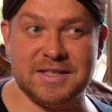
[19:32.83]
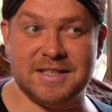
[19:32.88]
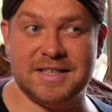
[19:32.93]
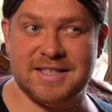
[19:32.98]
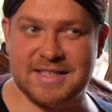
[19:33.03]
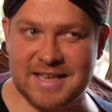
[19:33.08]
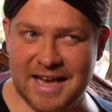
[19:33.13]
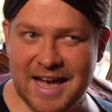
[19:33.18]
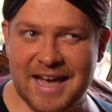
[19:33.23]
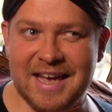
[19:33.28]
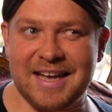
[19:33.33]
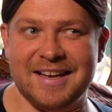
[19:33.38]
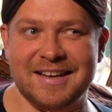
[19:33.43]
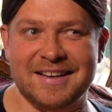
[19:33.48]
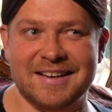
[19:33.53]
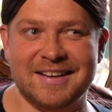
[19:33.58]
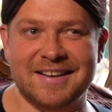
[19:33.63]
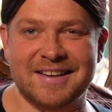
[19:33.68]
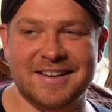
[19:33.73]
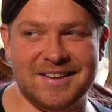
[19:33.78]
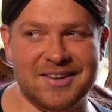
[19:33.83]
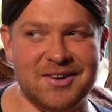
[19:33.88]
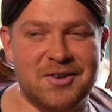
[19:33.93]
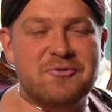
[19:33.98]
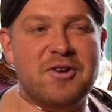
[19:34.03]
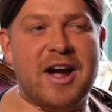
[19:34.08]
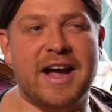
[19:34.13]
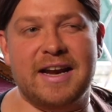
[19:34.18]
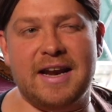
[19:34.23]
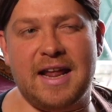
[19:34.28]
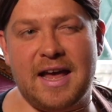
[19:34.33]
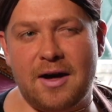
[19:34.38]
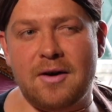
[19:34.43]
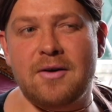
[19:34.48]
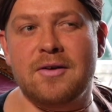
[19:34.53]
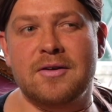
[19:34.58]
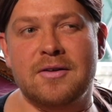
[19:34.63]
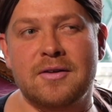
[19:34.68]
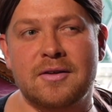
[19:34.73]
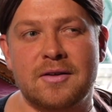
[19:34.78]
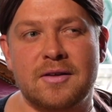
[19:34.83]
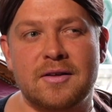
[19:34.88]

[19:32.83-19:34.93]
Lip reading: to say, right now,